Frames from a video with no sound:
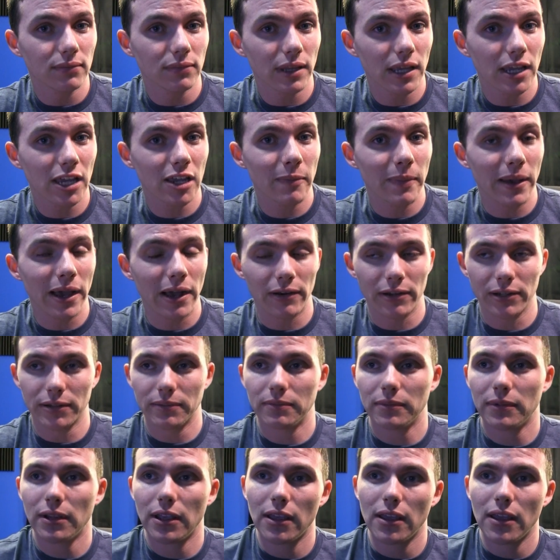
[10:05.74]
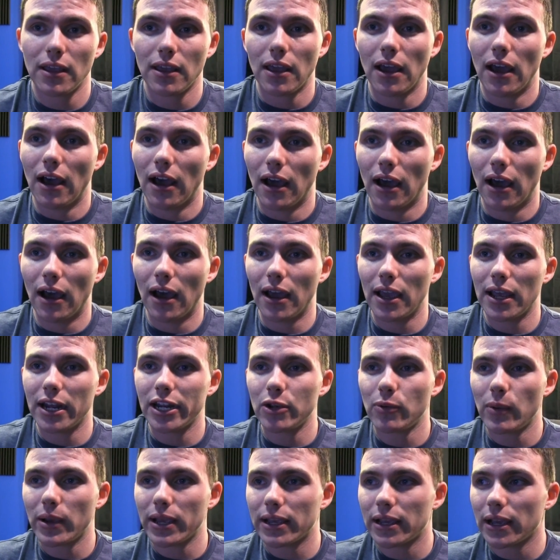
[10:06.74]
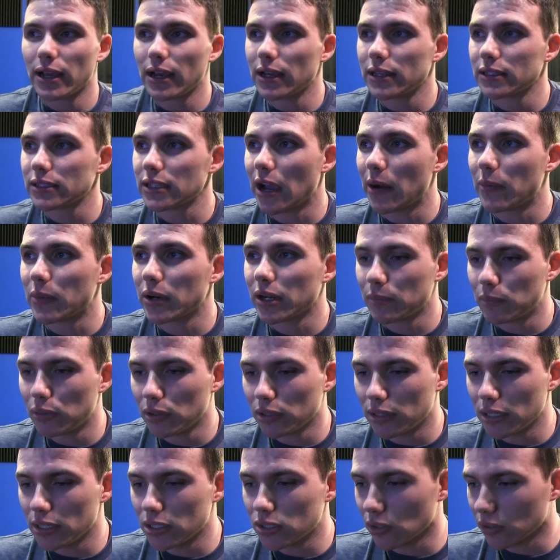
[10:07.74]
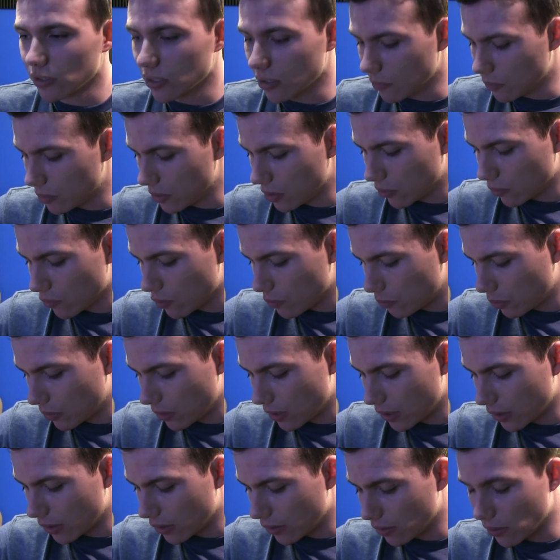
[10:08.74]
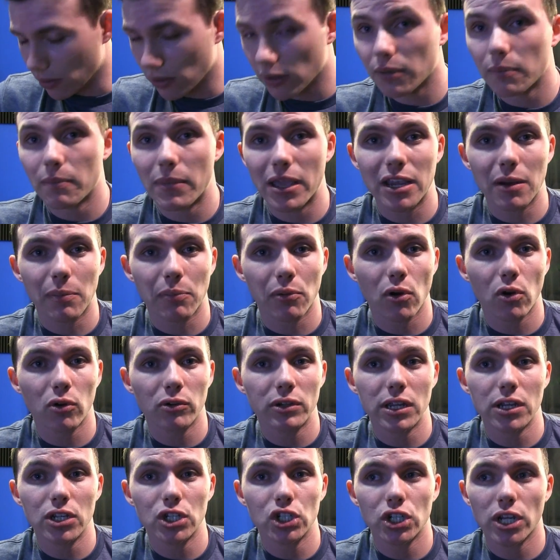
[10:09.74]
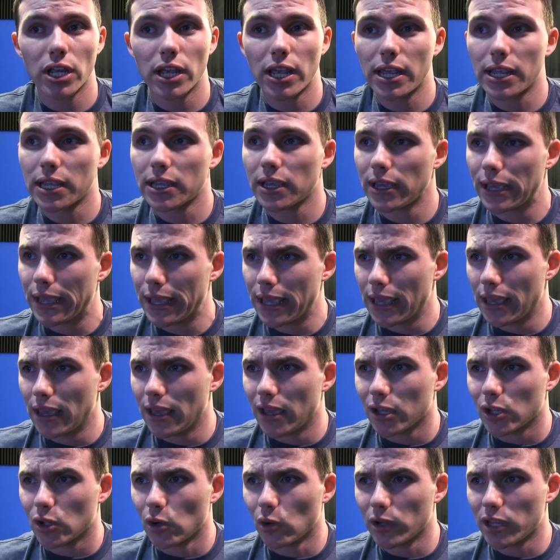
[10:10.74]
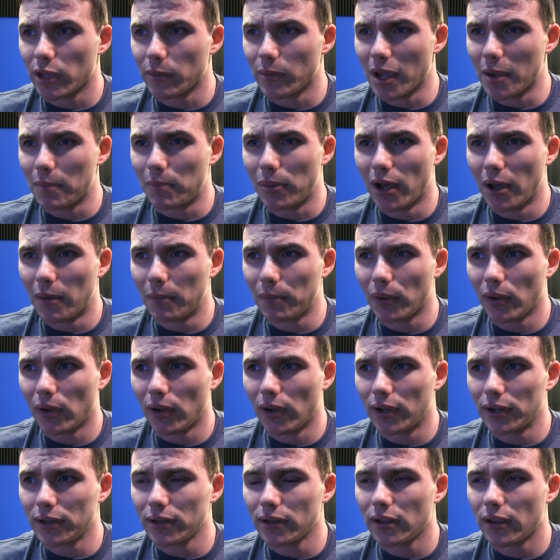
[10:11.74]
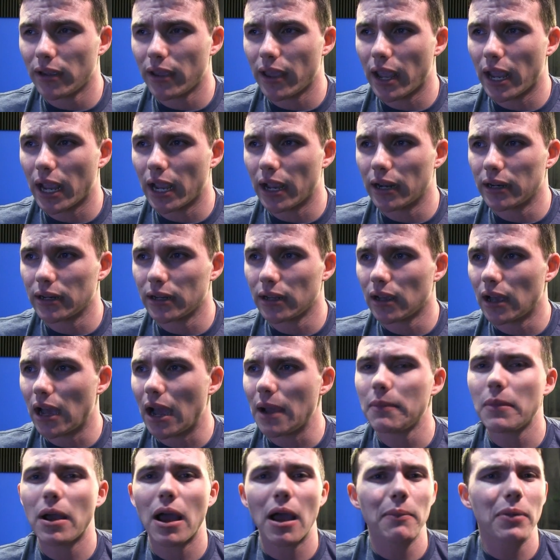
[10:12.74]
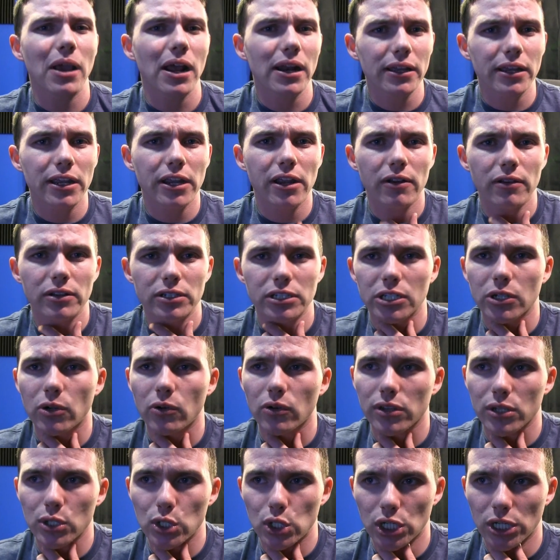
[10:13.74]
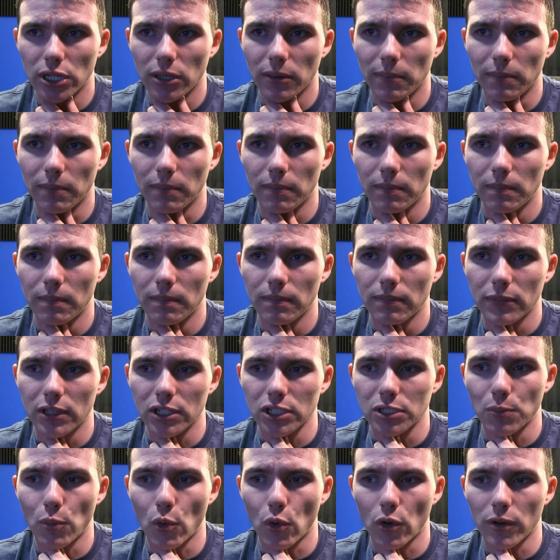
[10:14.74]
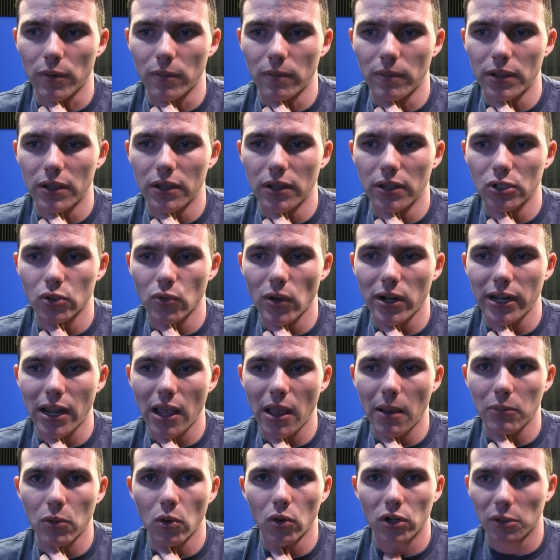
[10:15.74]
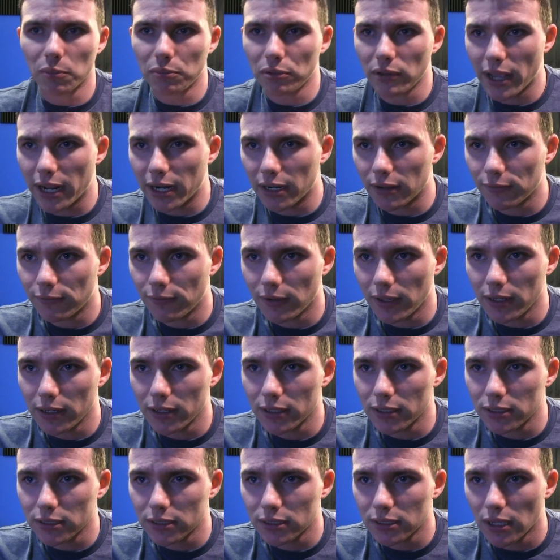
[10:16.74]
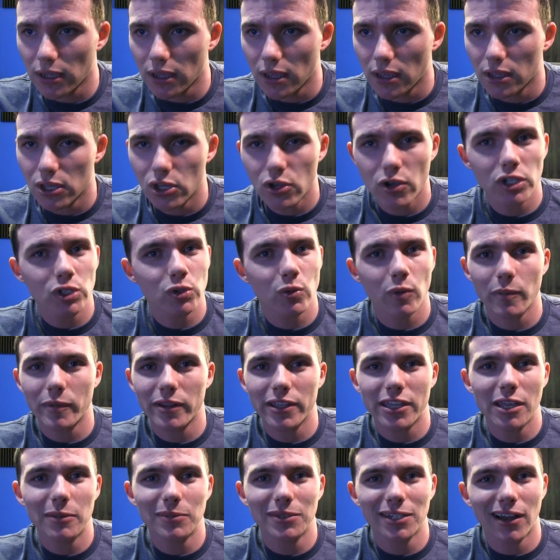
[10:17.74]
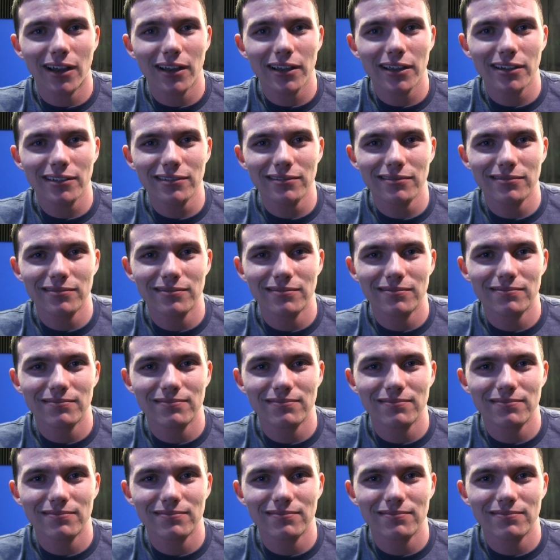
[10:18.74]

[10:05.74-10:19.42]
Think about it. Anyway, guys, I'm going to put these on the MP3 player, make a protein shake, go get my pump on, and I'm kind of curious to go to the gym this morning because right now I'm going to Planet Fitness. You guys want me to keep talking?